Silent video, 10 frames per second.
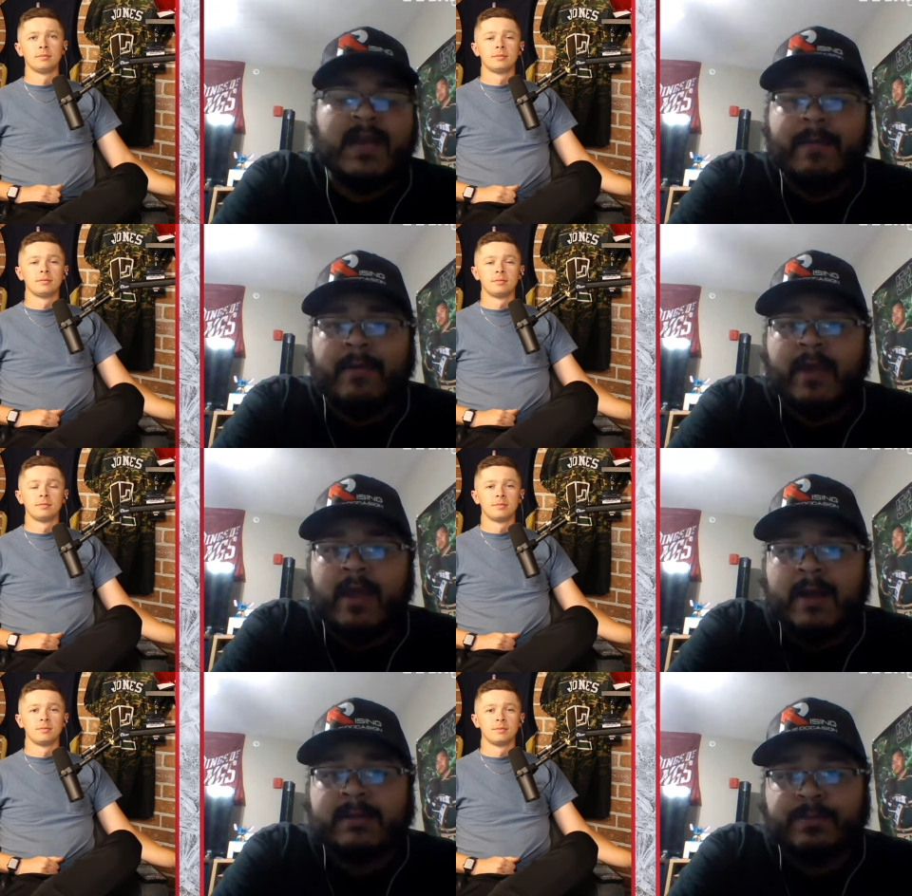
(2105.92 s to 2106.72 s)
Speaker 1: time that they
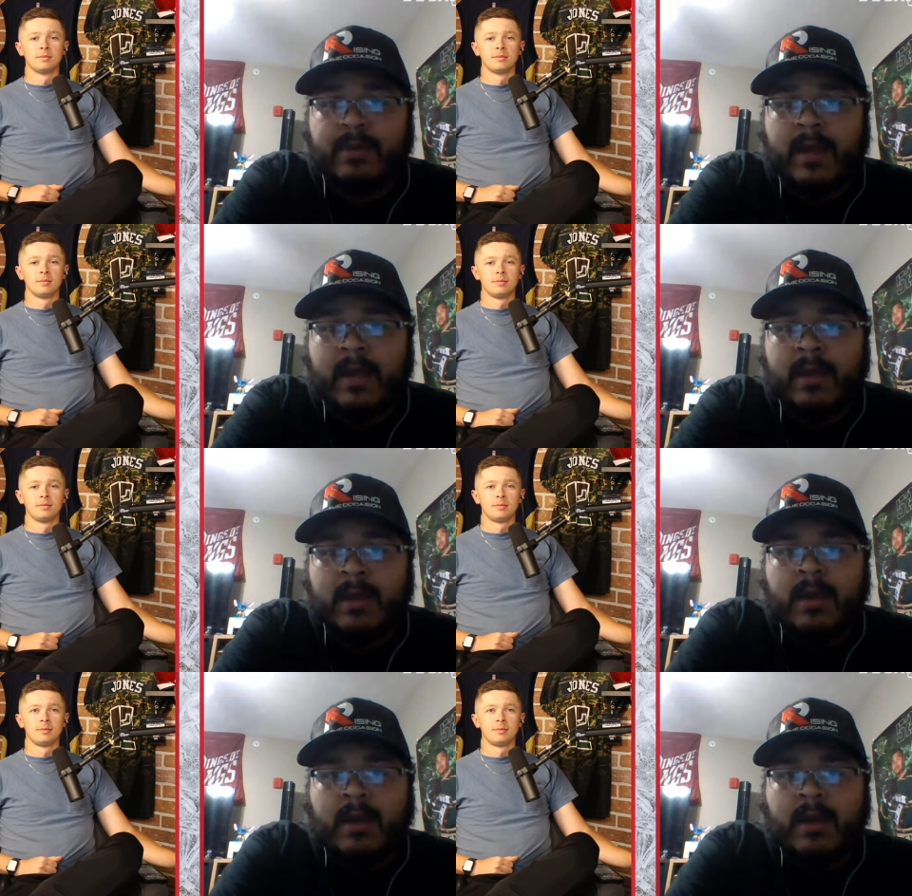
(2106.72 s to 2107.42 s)
got to play.